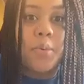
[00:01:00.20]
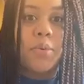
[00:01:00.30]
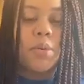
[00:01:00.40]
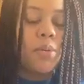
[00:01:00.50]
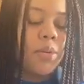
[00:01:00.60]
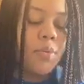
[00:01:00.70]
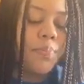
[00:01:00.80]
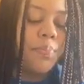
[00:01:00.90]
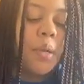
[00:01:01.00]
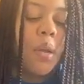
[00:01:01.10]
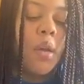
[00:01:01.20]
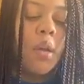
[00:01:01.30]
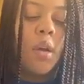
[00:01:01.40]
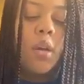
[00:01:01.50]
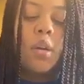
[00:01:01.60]
solution.
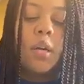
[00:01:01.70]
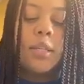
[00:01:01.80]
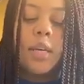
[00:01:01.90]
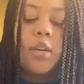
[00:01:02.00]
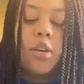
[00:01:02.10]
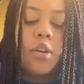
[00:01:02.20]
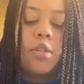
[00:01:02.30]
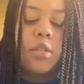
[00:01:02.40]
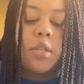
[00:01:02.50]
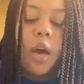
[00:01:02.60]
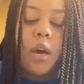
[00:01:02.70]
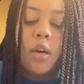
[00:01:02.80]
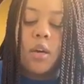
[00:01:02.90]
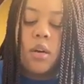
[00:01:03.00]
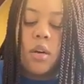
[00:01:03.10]
You're gonna take your sock
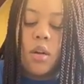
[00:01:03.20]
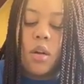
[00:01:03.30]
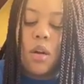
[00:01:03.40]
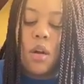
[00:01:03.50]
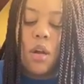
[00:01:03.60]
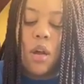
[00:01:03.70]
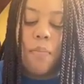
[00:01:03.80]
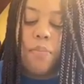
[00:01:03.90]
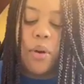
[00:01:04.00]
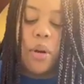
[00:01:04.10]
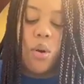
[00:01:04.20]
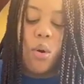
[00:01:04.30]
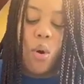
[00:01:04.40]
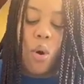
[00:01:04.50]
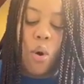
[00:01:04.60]
and put it
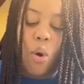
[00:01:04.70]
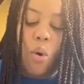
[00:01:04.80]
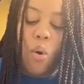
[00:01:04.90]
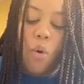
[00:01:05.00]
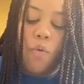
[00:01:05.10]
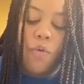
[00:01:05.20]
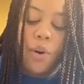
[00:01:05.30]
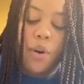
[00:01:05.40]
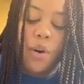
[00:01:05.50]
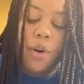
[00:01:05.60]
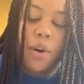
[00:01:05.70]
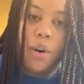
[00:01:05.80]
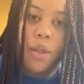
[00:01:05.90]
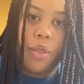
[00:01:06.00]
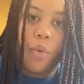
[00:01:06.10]
over
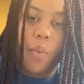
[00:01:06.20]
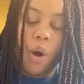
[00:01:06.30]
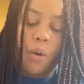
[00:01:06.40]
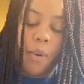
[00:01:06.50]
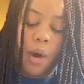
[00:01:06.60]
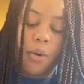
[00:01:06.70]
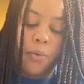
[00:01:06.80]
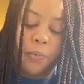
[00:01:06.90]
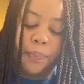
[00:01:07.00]
the water bottle.